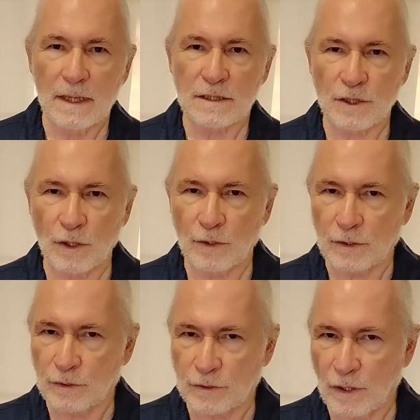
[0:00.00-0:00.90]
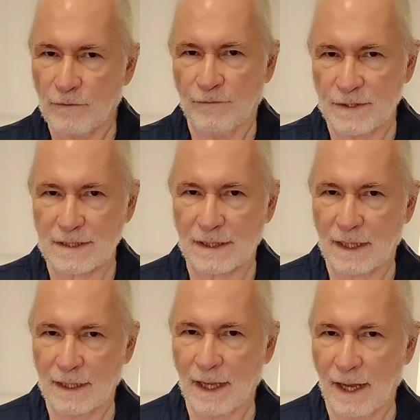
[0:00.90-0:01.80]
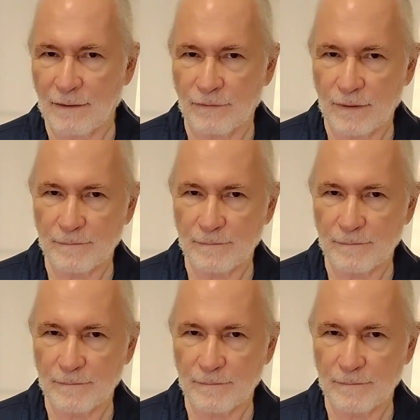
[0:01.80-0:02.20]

So you don't physically have